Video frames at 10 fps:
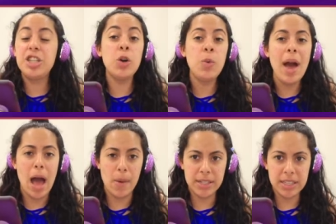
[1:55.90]
Two
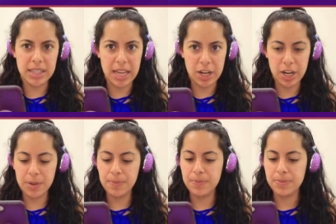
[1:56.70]
hours
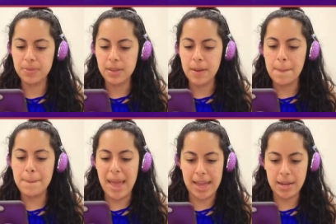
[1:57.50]
later.
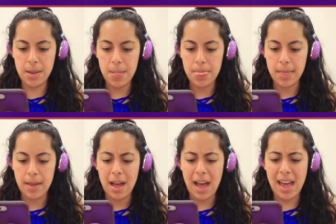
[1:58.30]
Megan,
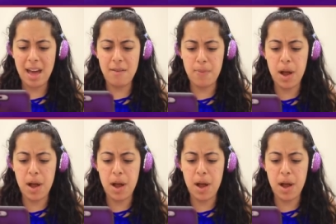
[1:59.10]
I have a